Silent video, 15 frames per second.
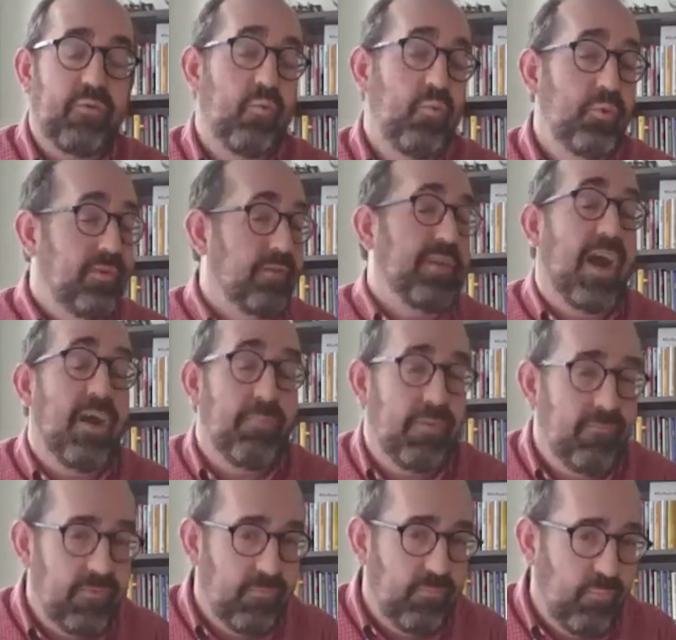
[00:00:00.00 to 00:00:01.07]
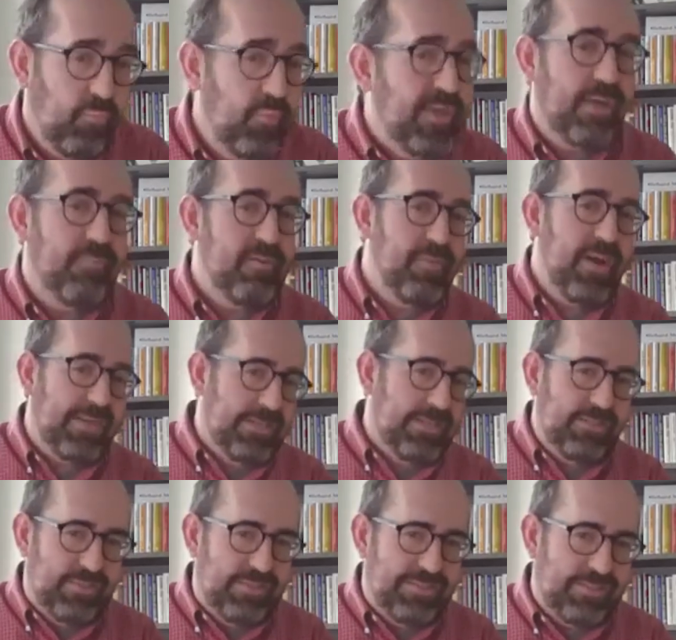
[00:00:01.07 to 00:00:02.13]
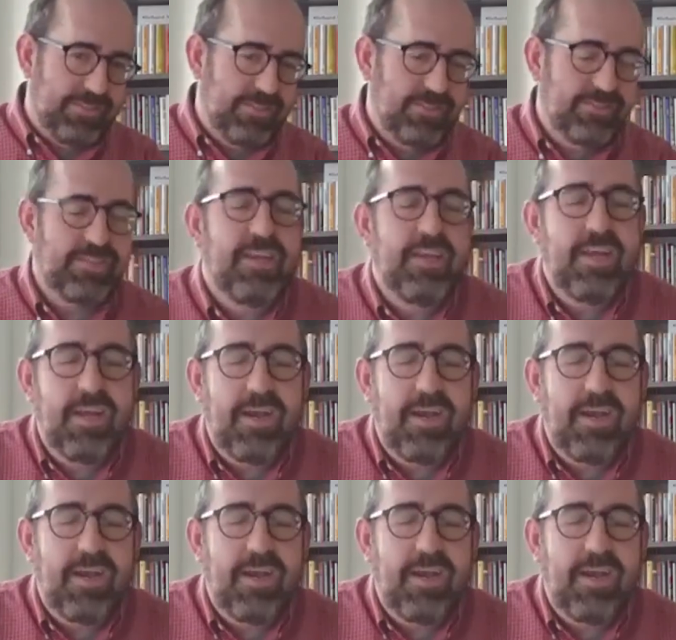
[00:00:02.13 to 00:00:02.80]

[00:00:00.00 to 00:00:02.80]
So it wouldn't stop them from recoming back into existence.